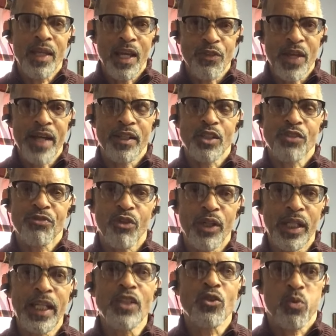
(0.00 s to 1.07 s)
and that is for
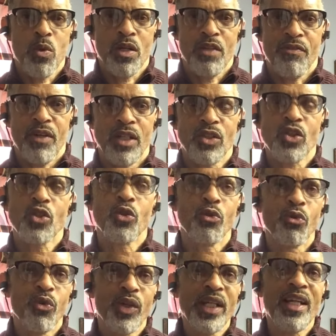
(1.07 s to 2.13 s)
each one of us to
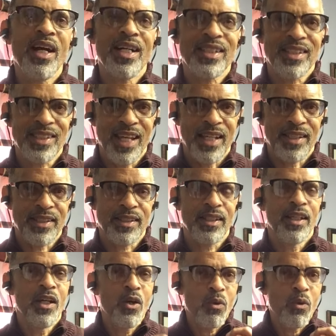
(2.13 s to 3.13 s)
reassess